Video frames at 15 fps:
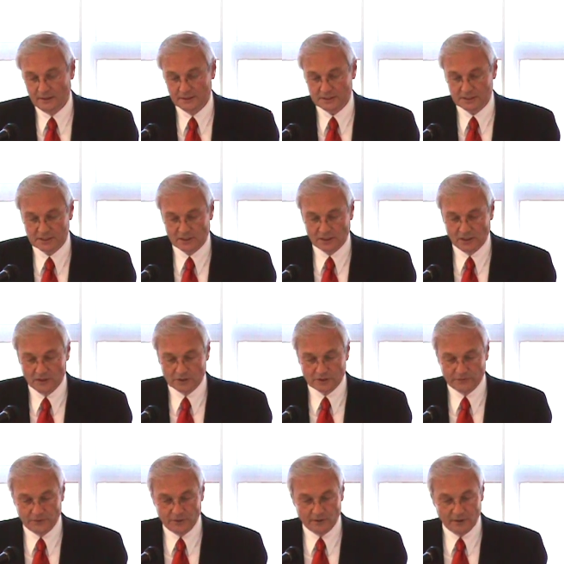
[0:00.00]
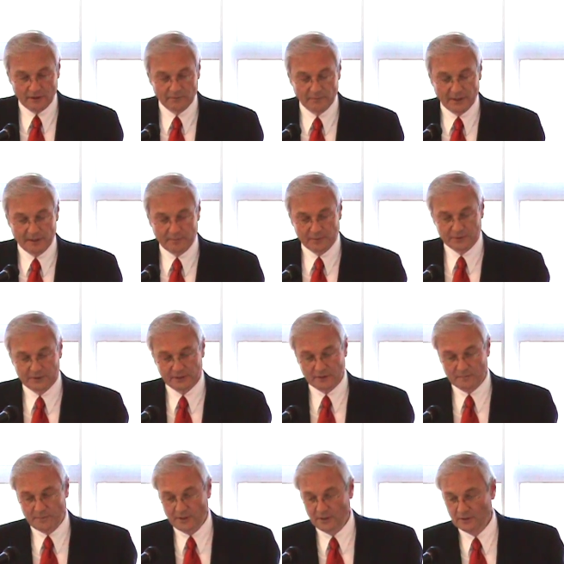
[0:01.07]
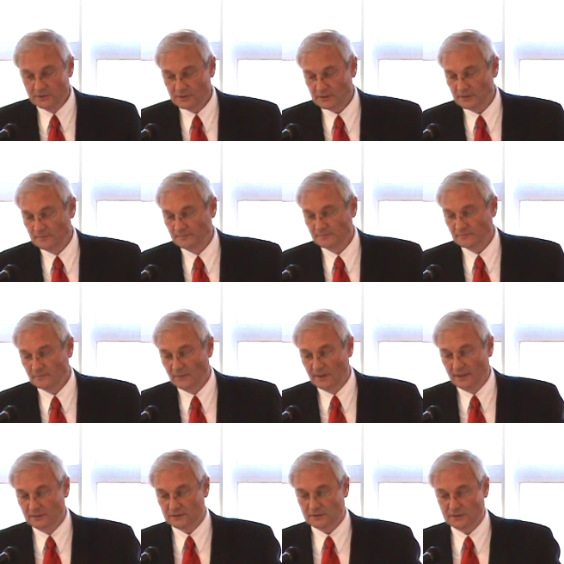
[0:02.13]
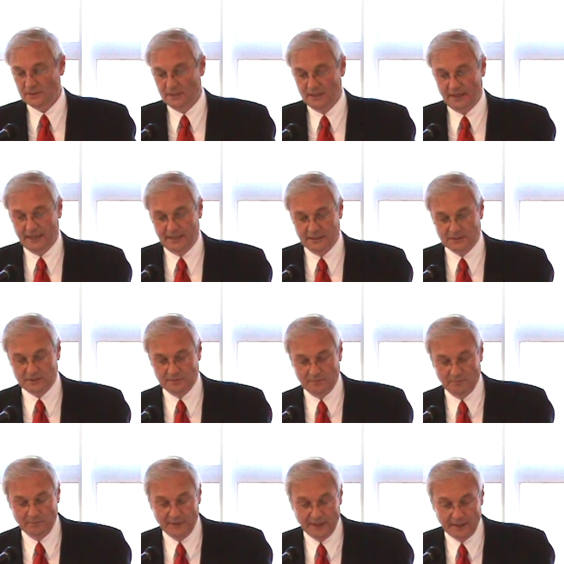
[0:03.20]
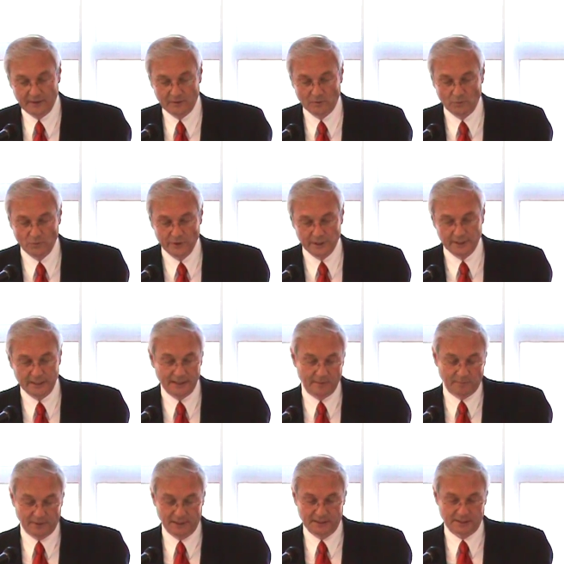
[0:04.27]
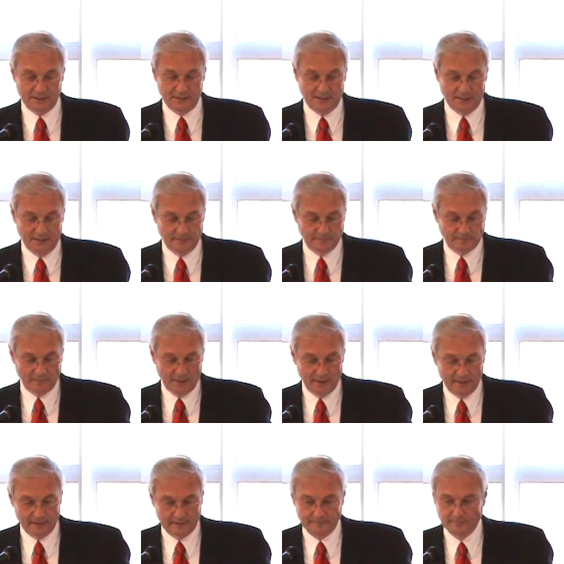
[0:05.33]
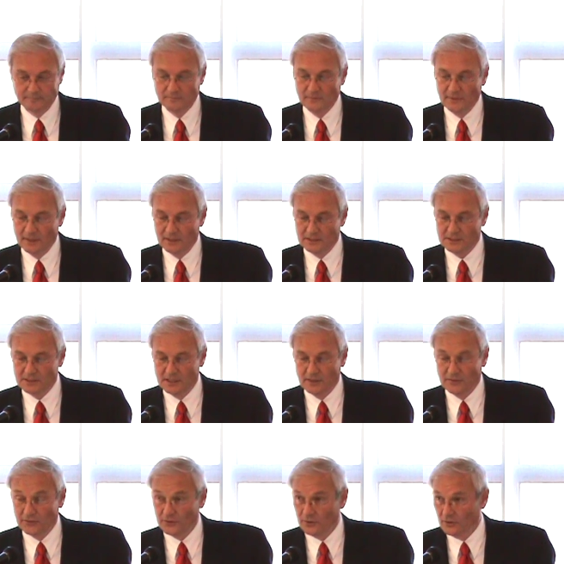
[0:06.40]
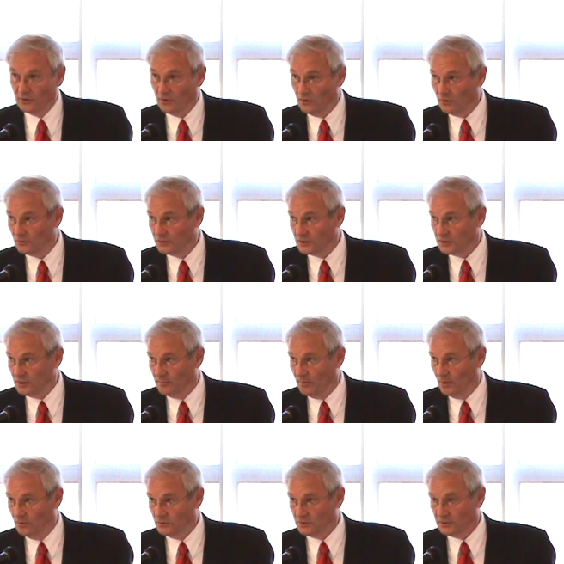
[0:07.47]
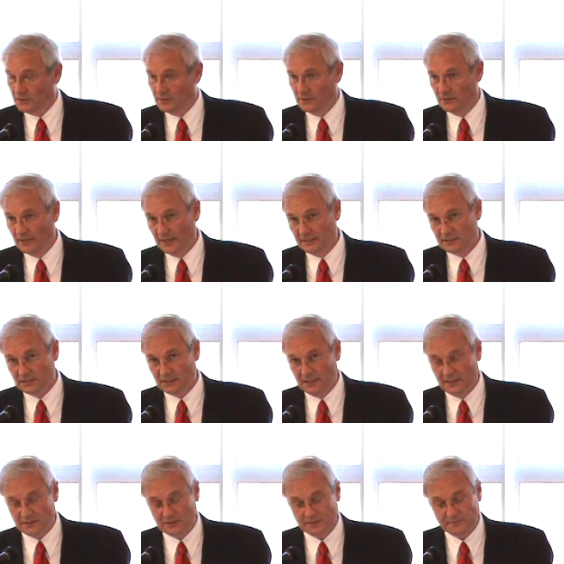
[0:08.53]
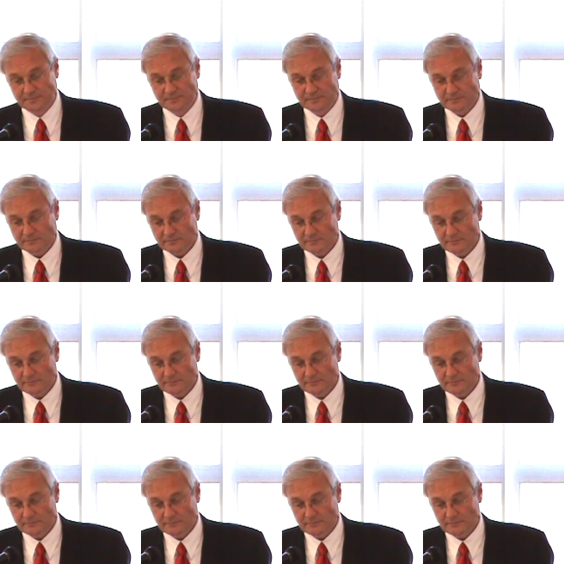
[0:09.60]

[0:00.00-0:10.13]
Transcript: This is a closer view of my particular post. It uh, has many really neat places on it. It is the third oldest post in the United States.